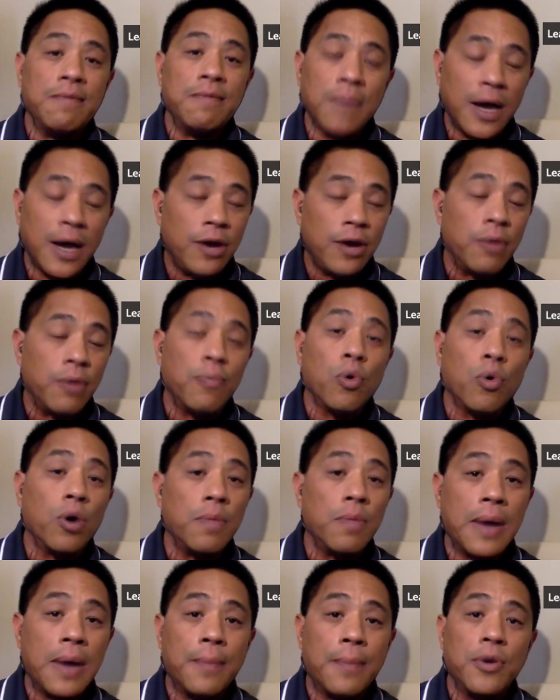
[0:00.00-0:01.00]
by your board
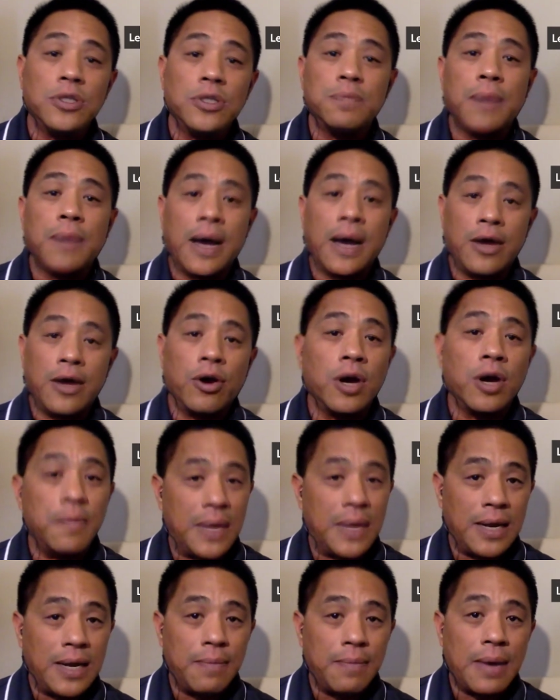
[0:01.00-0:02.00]
members, by your
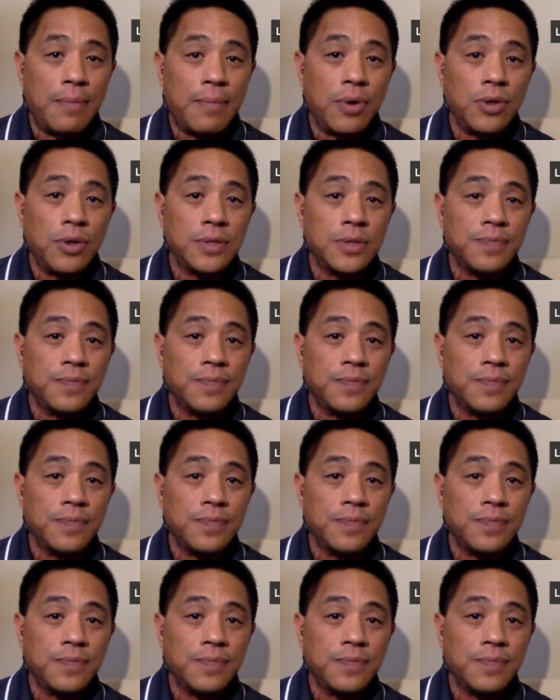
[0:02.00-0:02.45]
committee members.